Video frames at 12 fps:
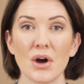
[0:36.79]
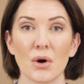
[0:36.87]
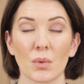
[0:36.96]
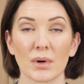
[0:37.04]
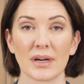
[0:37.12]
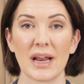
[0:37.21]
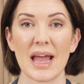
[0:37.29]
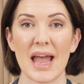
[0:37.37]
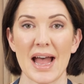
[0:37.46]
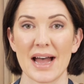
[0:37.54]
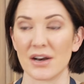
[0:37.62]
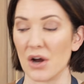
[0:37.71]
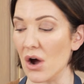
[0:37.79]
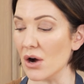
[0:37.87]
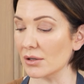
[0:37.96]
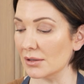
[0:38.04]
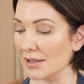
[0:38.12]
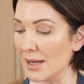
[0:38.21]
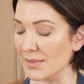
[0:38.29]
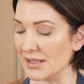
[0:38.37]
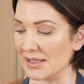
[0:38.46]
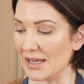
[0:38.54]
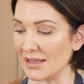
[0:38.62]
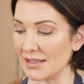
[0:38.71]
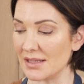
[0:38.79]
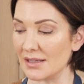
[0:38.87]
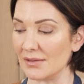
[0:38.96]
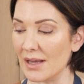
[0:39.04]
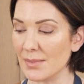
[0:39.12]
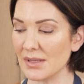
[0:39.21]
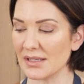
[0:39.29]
we're going to add our lemon zest. The lemon